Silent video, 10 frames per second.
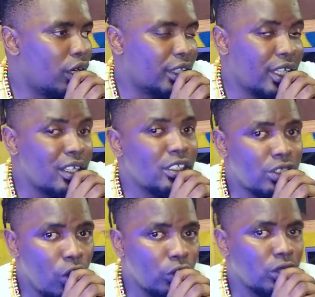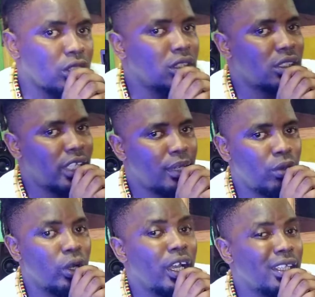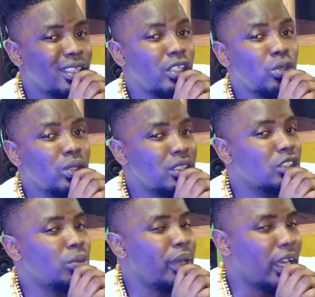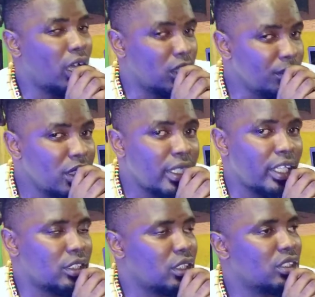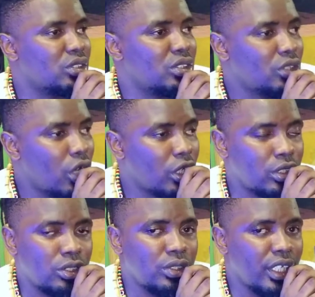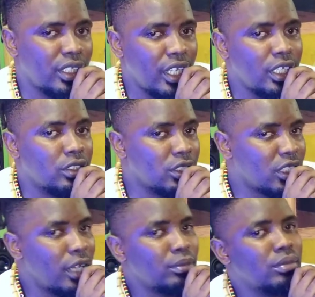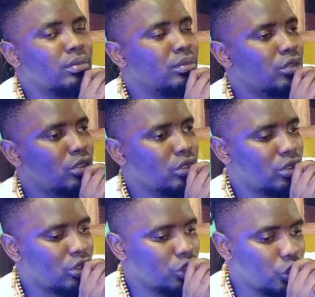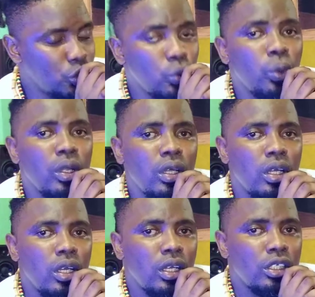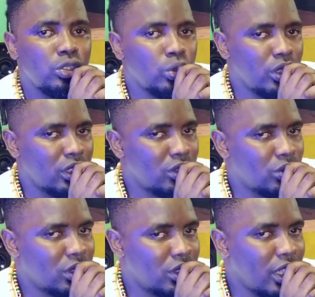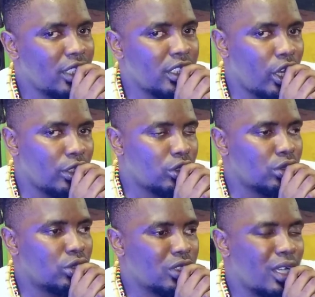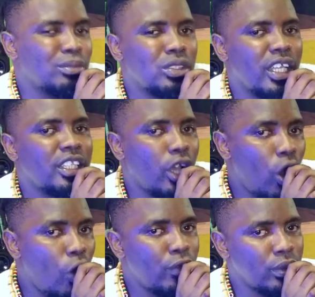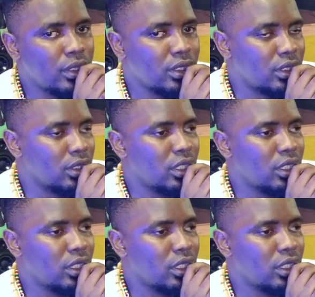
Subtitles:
ghede songs on the table, and then you will need to make elimination to talk to the ghede to come to you to get the offerings